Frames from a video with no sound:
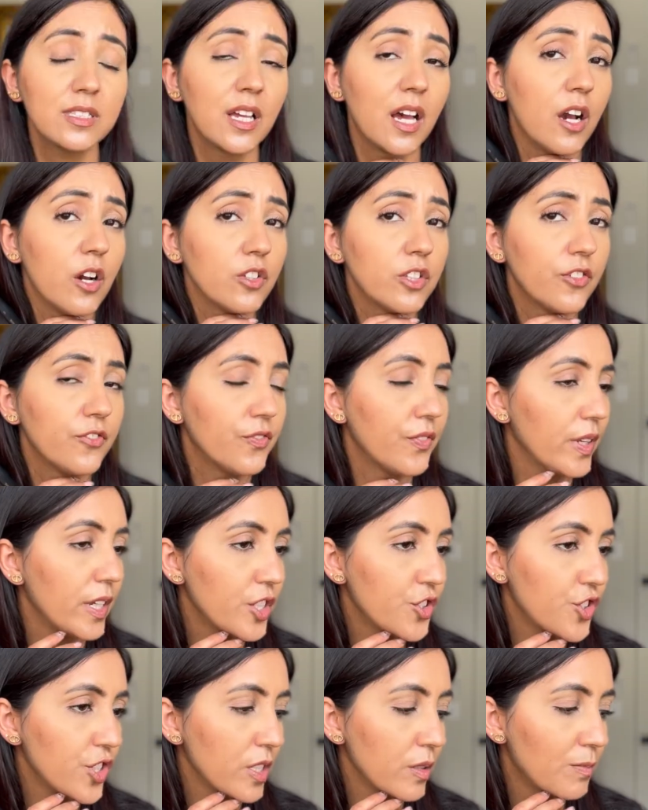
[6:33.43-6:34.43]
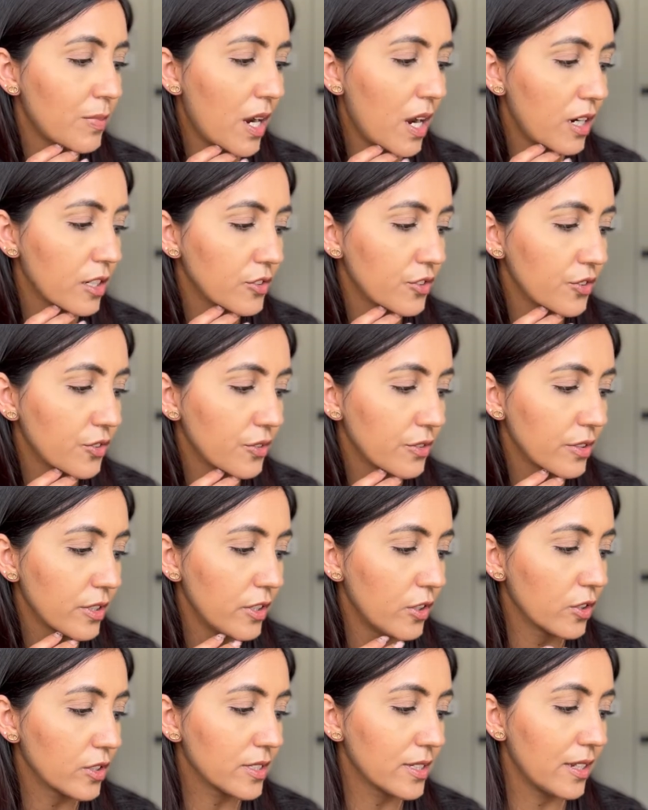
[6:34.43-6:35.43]
is how the finishing powder
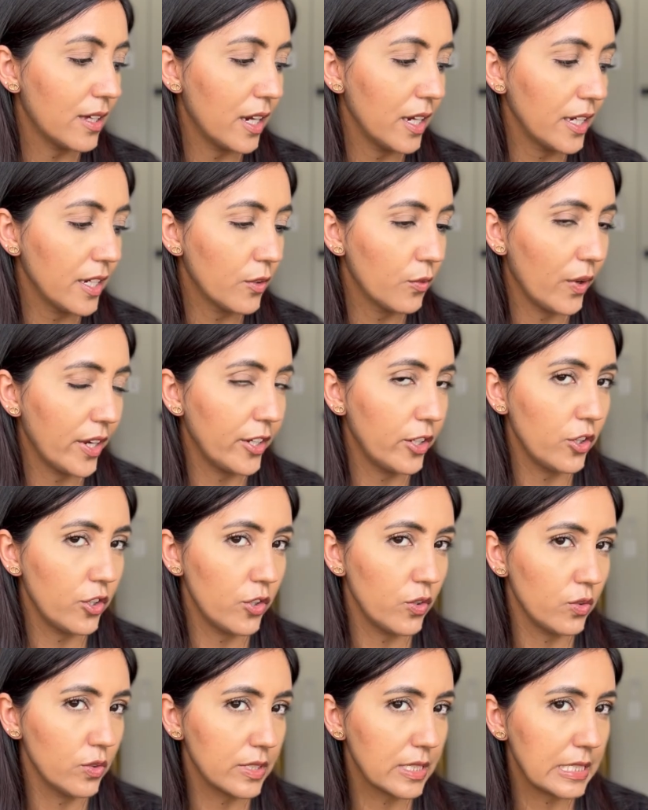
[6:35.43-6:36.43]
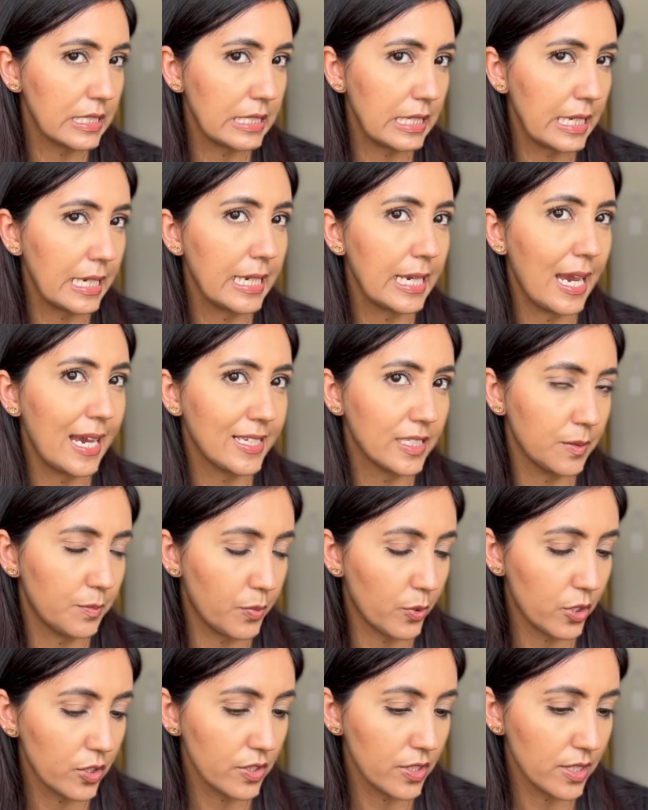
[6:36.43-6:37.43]
looks like when you use zinc as a
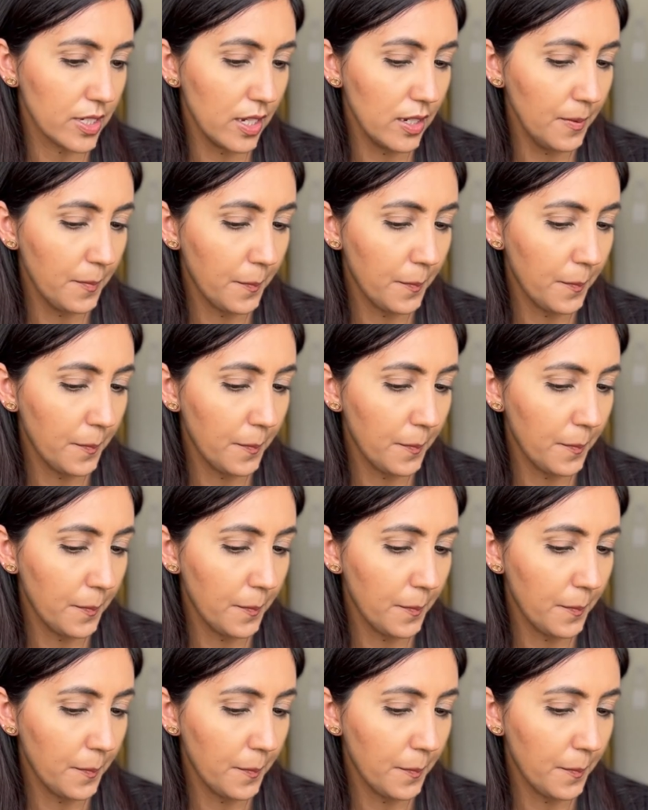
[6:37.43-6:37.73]
bronzer